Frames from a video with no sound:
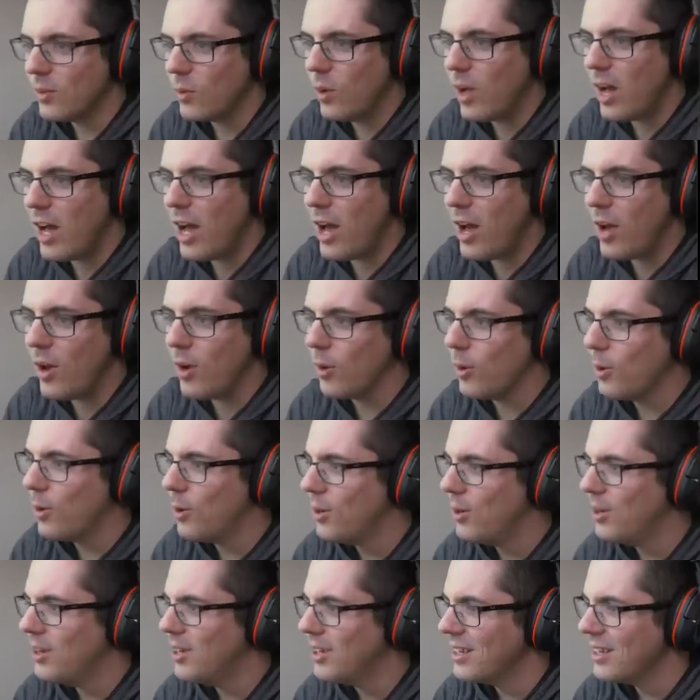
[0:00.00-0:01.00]
Woo! All right, we're
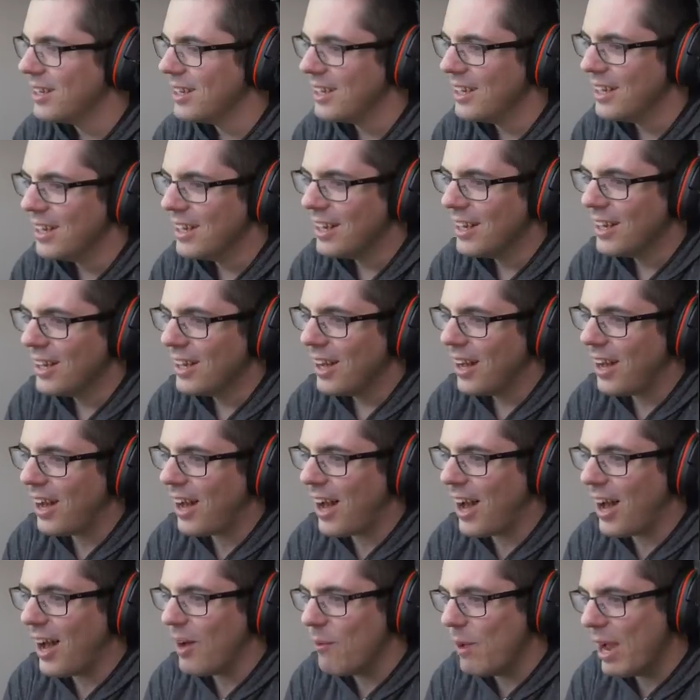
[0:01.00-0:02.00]
going, we're going to the right.
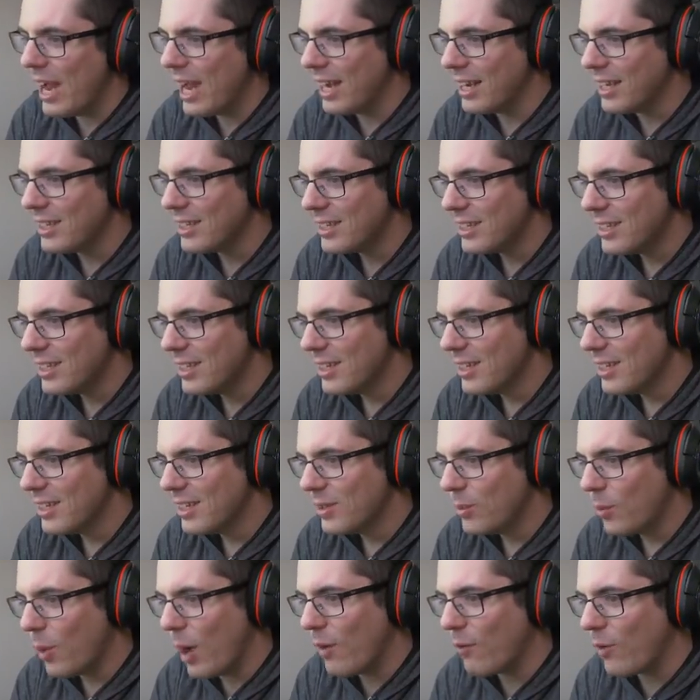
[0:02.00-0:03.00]
Oh, man. Where are we?
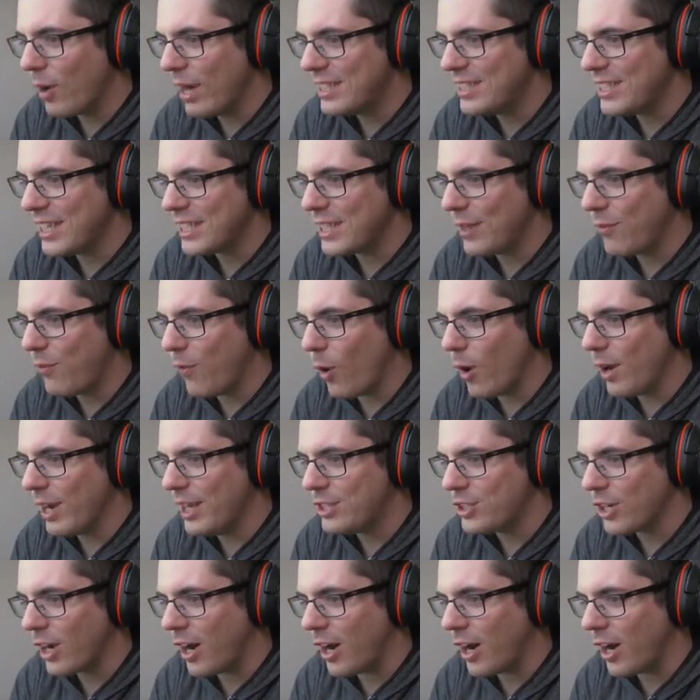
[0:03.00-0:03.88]
We're at Race sixty-four. Eat